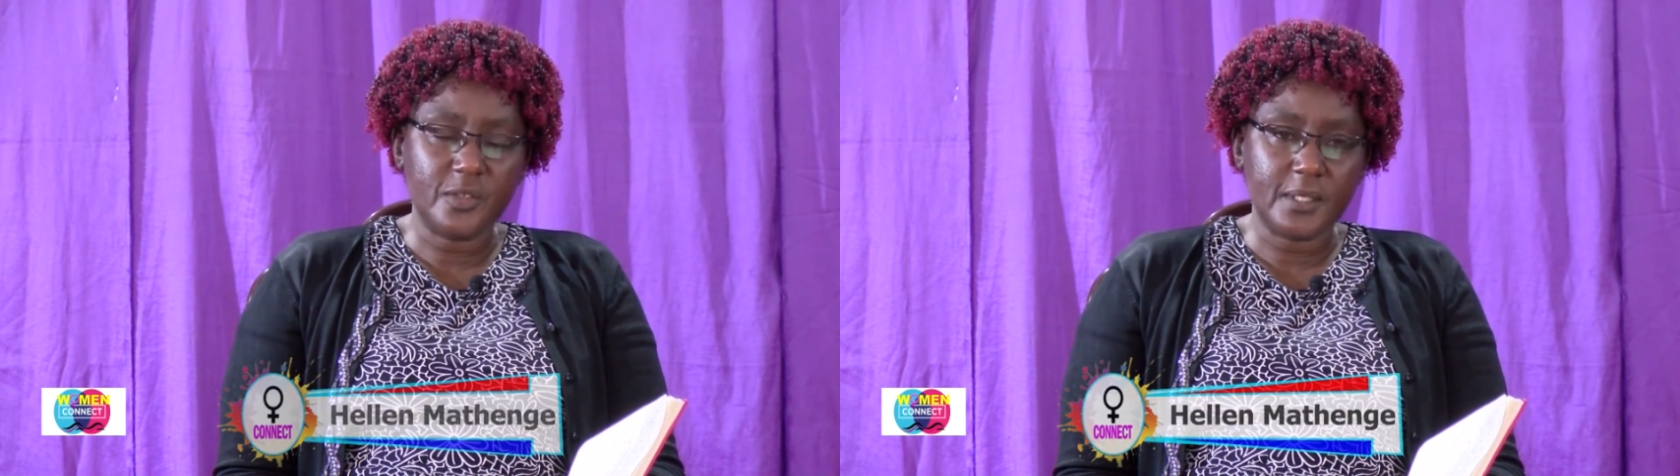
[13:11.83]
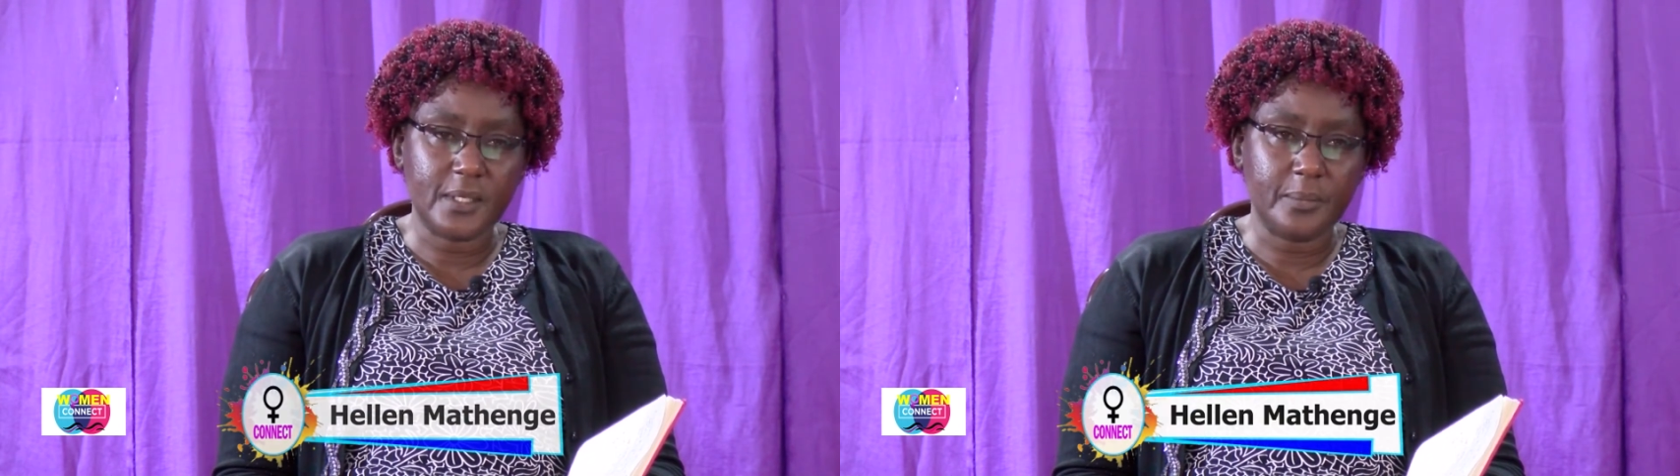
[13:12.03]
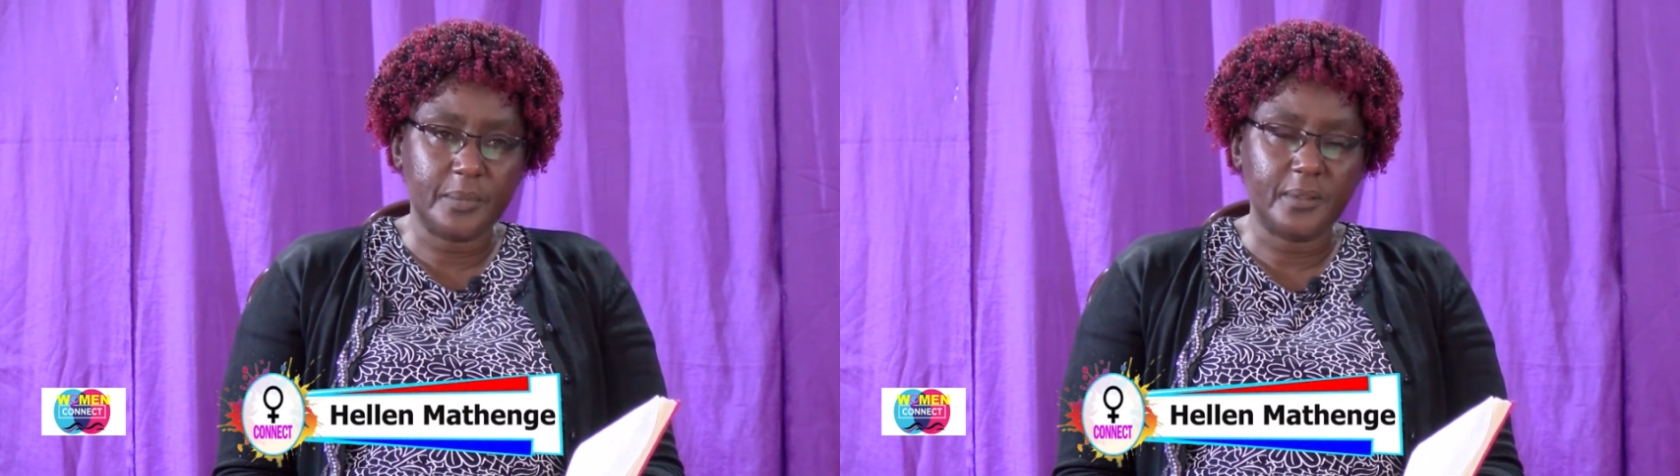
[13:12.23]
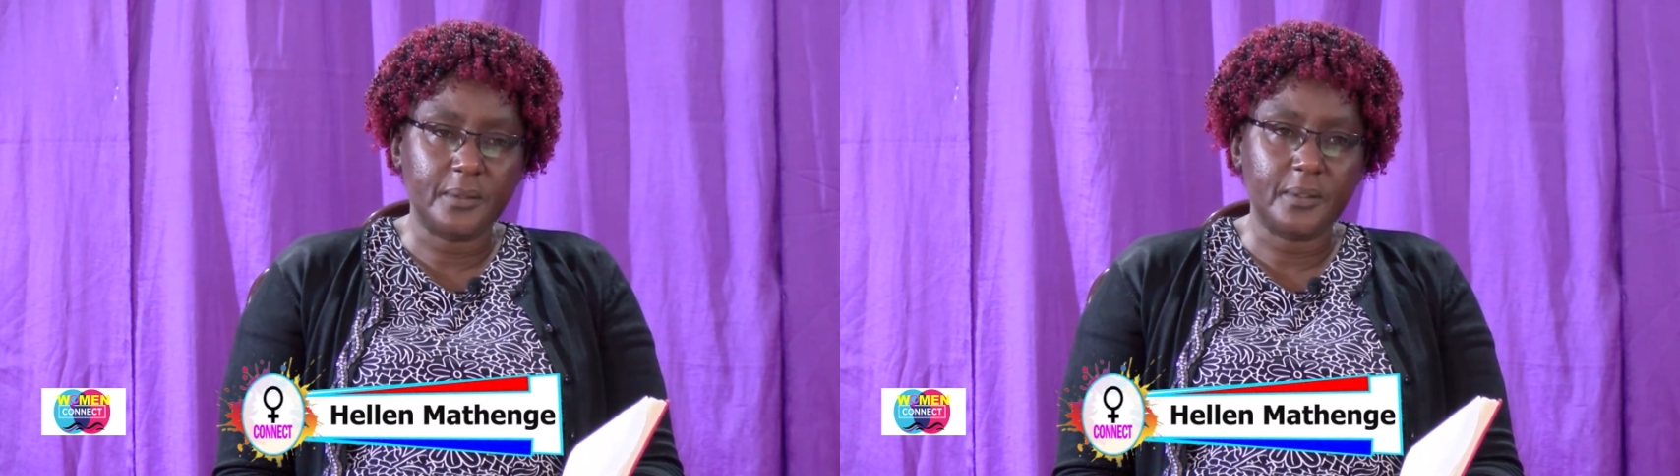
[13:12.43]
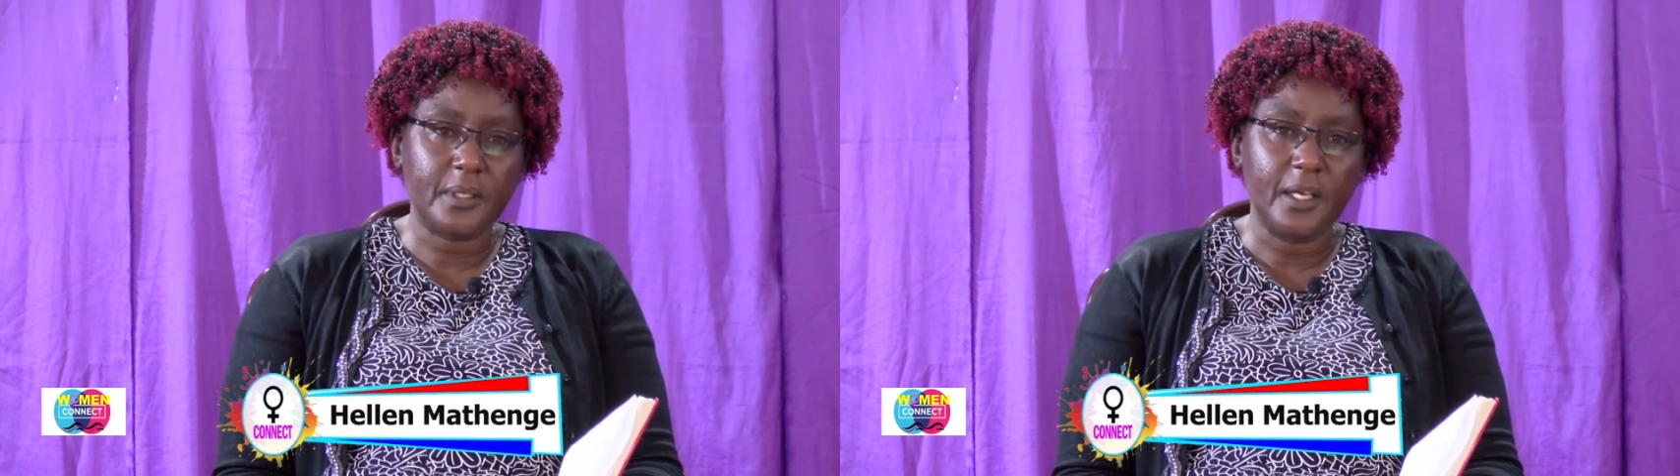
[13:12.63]
step
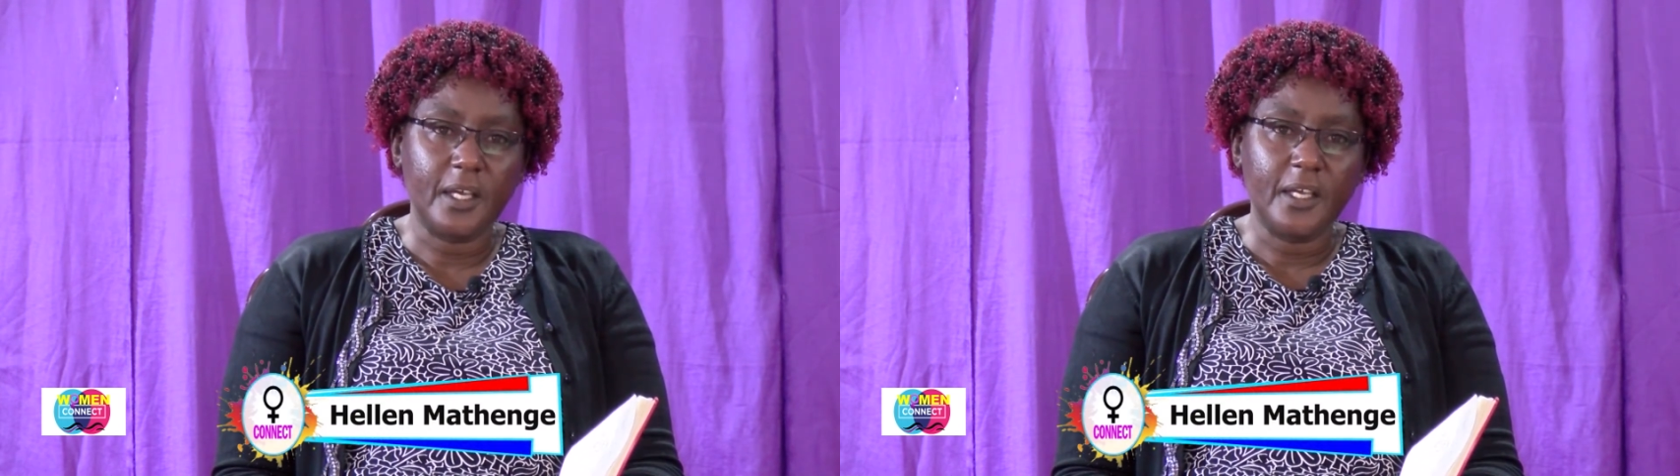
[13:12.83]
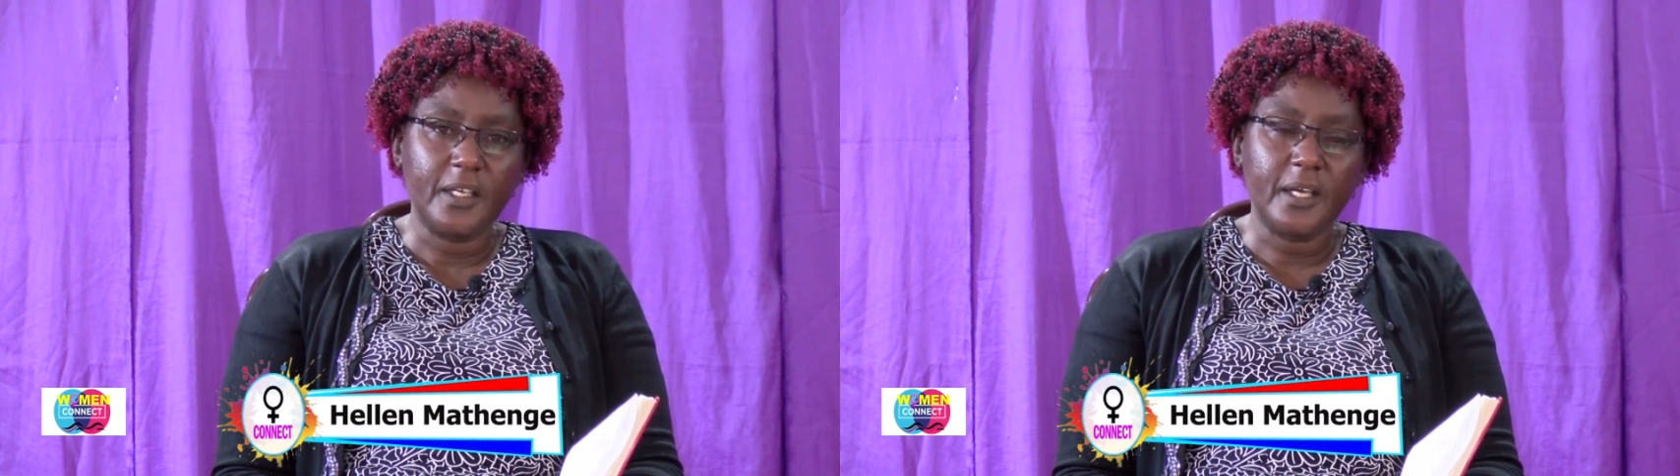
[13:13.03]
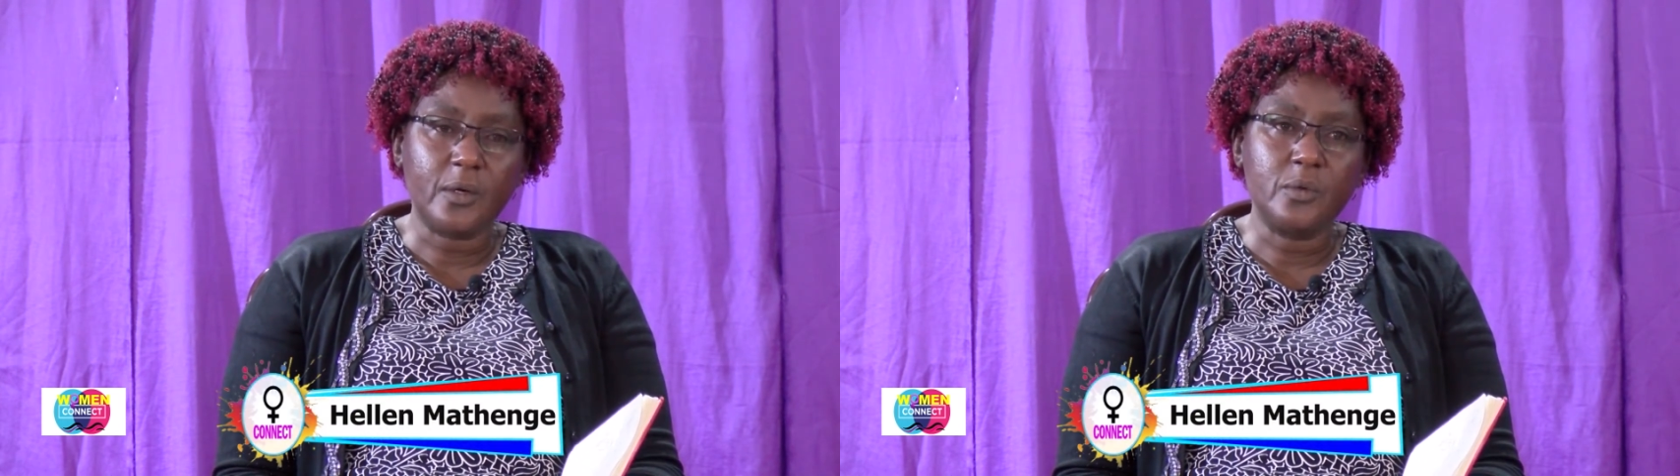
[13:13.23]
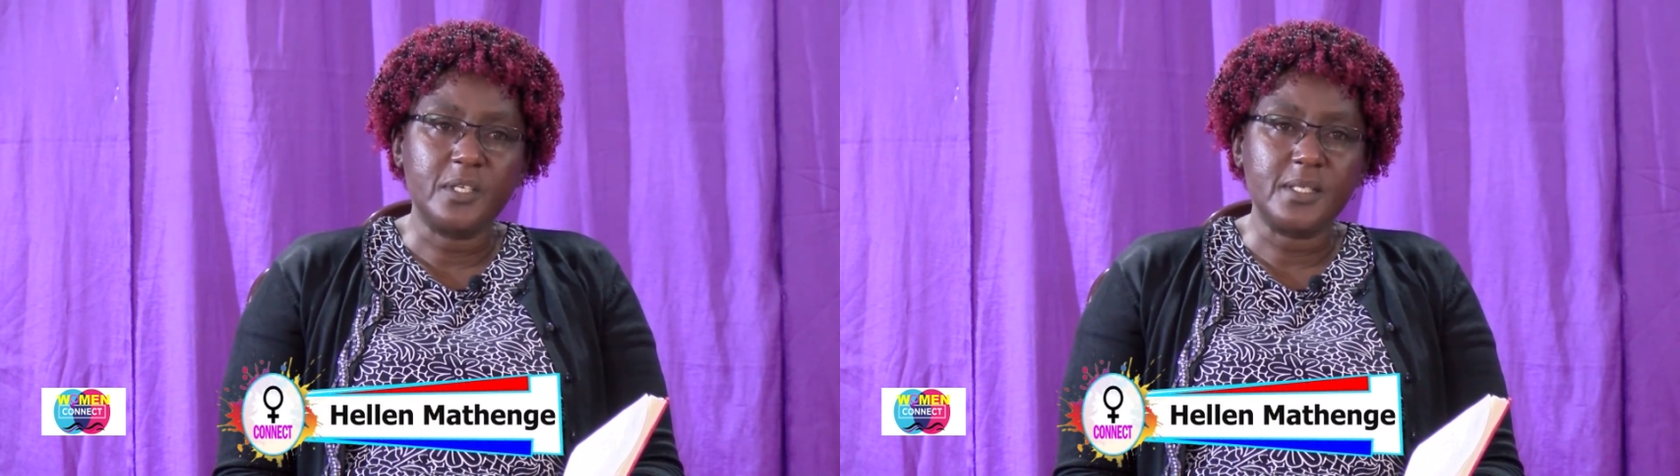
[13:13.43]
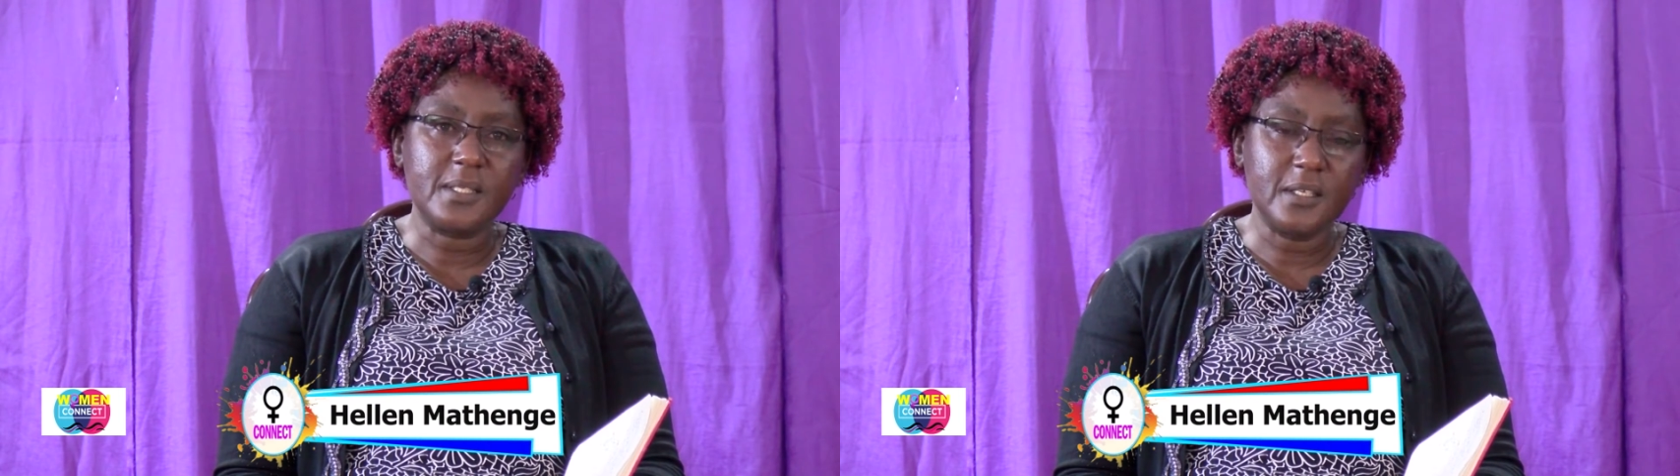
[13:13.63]
ya
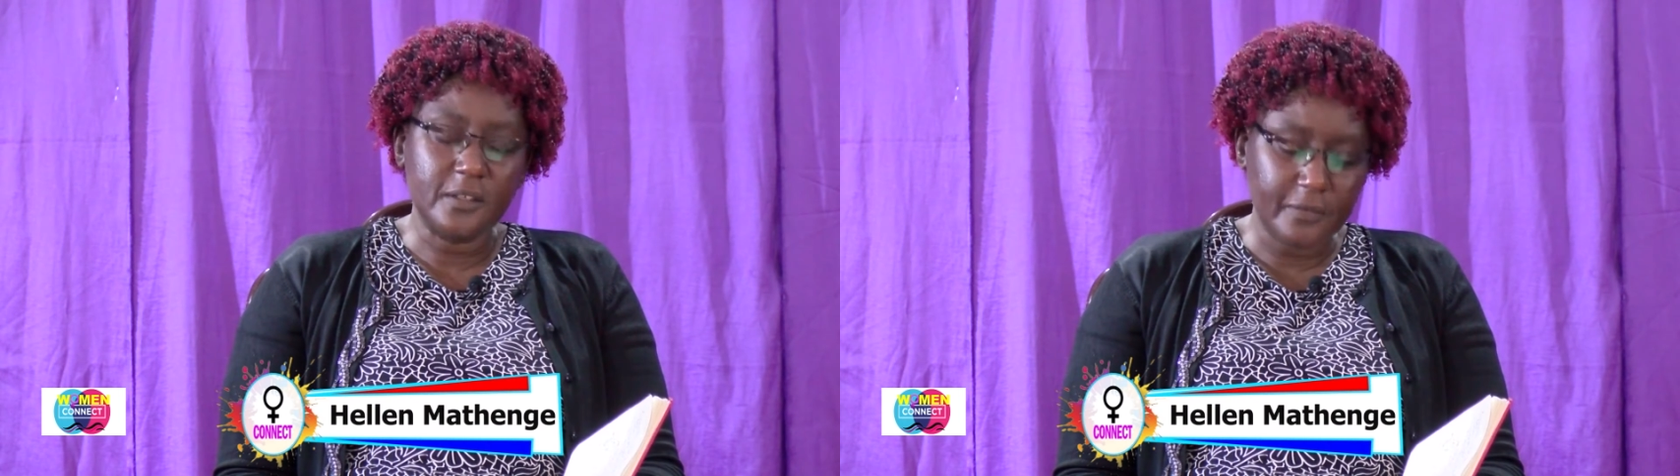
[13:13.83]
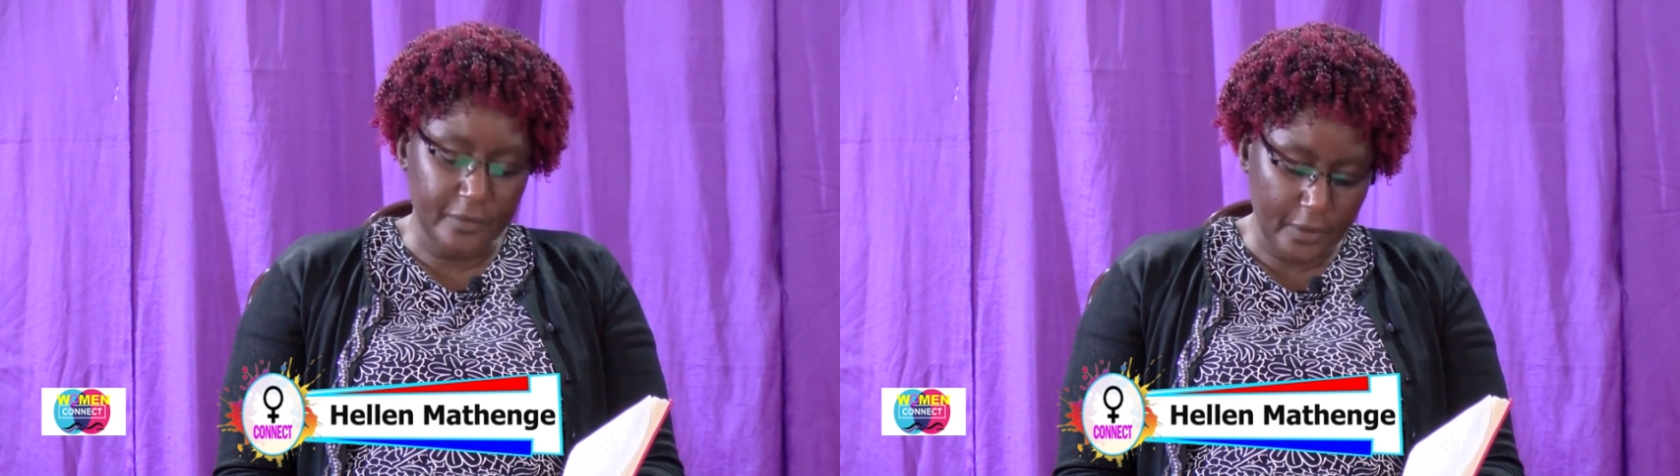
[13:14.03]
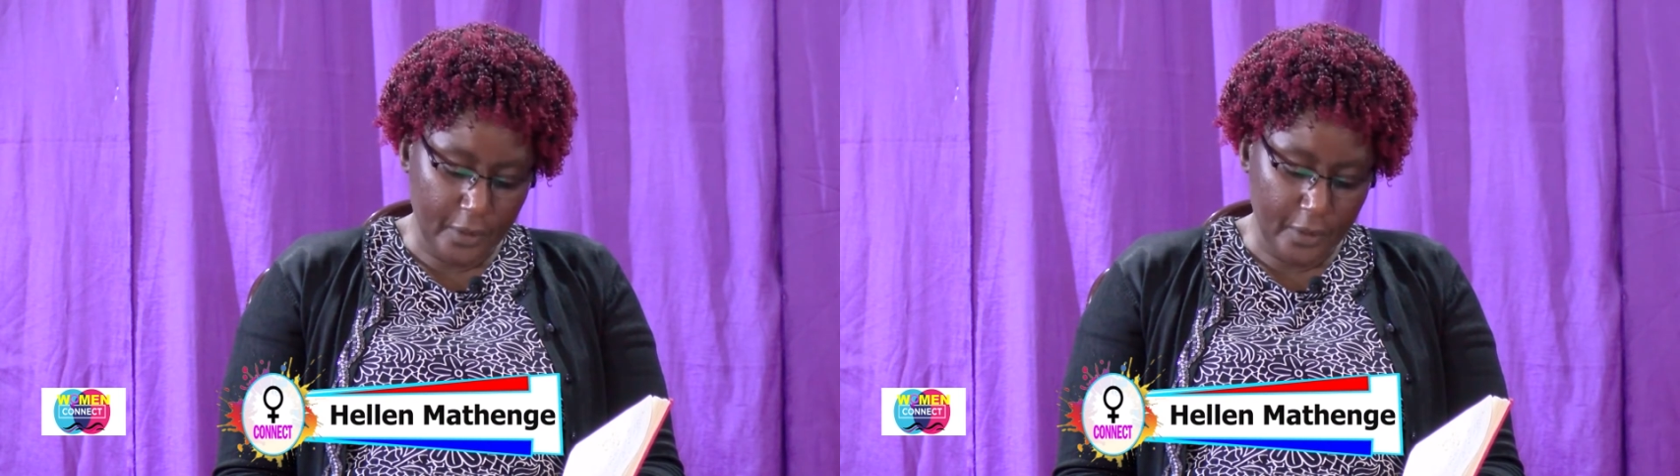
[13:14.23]
kureceive